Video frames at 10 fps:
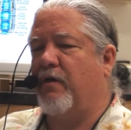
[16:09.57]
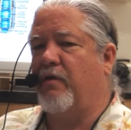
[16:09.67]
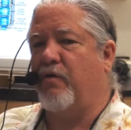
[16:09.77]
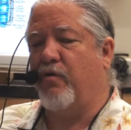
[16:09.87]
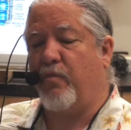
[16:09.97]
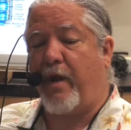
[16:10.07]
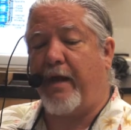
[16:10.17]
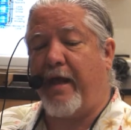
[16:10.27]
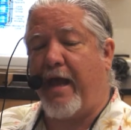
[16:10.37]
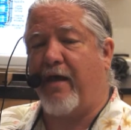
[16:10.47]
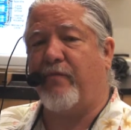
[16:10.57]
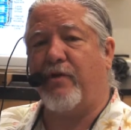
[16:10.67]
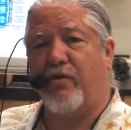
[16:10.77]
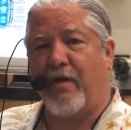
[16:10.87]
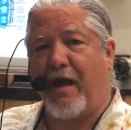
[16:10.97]
you might have
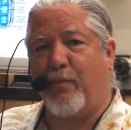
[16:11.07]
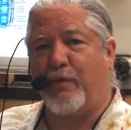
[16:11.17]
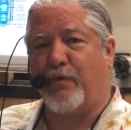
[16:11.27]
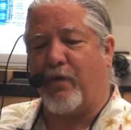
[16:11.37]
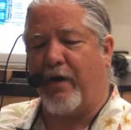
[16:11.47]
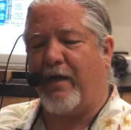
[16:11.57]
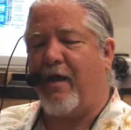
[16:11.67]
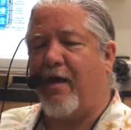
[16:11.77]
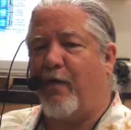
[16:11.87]
in your laboratory